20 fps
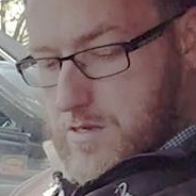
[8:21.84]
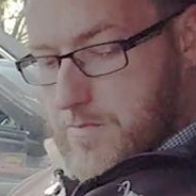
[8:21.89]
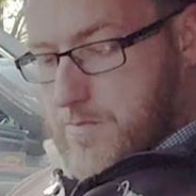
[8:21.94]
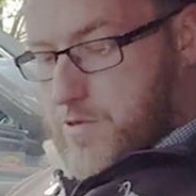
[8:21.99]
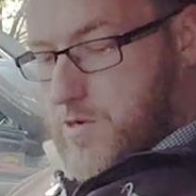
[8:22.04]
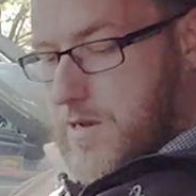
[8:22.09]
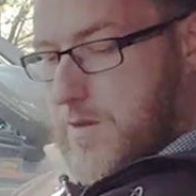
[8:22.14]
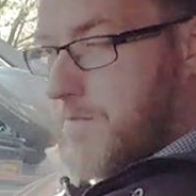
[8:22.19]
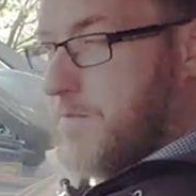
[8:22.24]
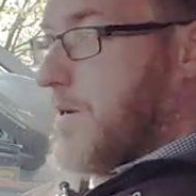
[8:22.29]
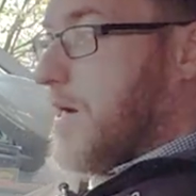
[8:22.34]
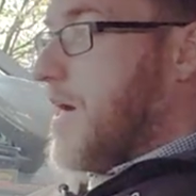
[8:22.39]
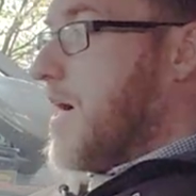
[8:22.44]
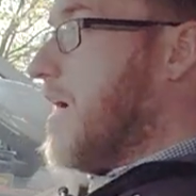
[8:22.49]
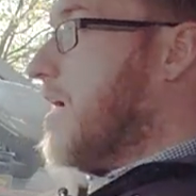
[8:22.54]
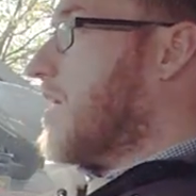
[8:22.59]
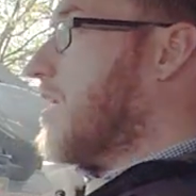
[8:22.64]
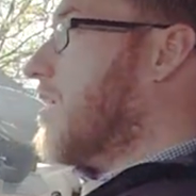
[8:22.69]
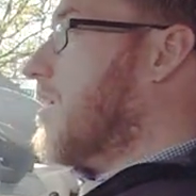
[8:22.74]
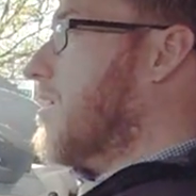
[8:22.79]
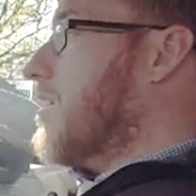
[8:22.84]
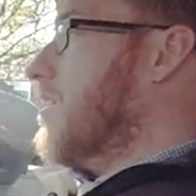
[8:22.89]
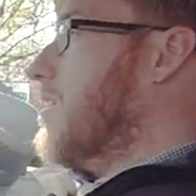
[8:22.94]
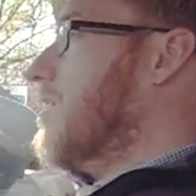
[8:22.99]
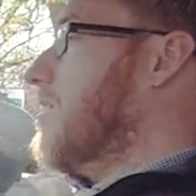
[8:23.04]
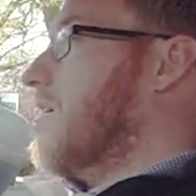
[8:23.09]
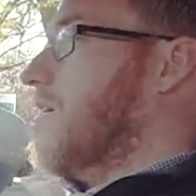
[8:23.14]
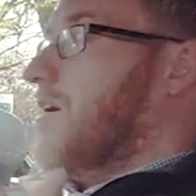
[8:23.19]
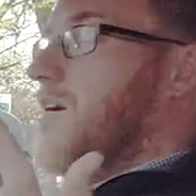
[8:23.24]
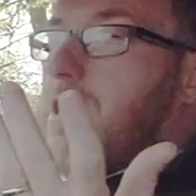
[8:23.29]
I put it in park.
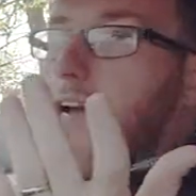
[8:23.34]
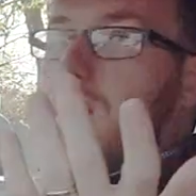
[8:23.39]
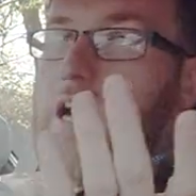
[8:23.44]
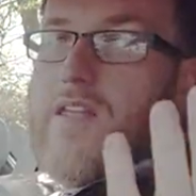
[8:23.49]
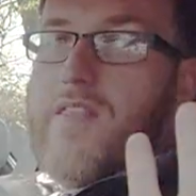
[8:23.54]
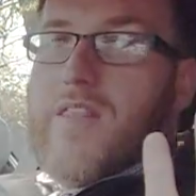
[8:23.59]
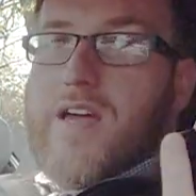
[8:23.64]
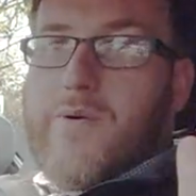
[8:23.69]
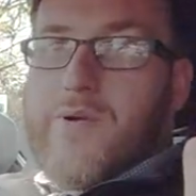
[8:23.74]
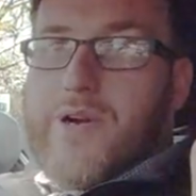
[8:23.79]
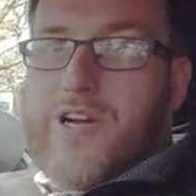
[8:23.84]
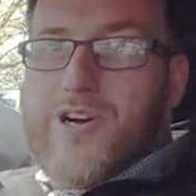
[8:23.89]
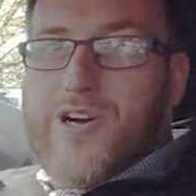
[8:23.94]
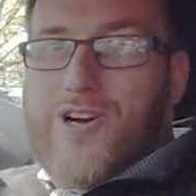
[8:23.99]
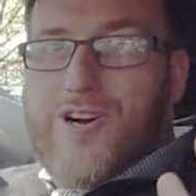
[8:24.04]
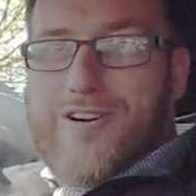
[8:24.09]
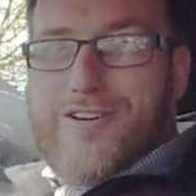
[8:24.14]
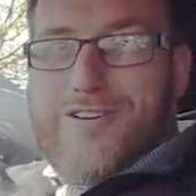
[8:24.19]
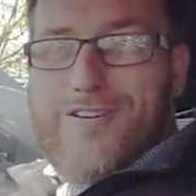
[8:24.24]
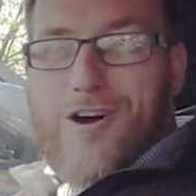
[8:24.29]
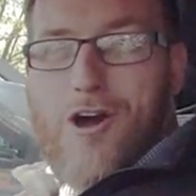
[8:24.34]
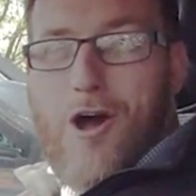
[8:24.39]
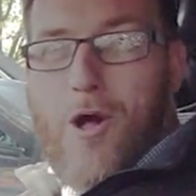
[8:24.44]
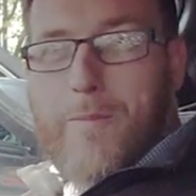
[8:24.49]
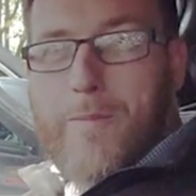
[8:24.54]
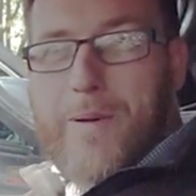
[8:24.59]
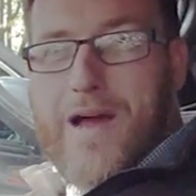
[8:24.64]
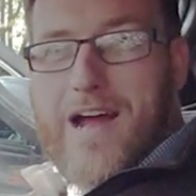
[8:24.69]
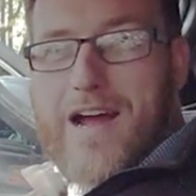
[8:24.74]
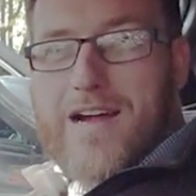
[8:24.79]
And there we go, all
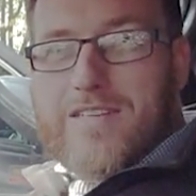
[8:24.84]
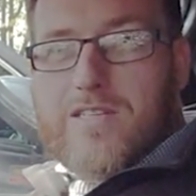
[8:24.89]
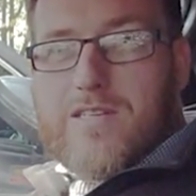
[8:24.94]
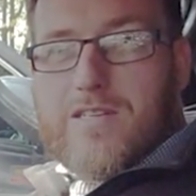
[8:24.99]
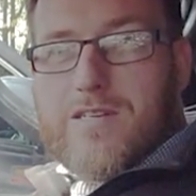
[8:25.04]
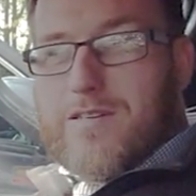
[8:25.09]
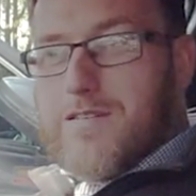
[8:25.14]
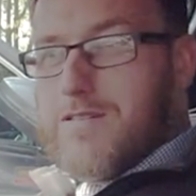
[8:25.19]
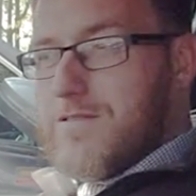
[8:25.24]
parked.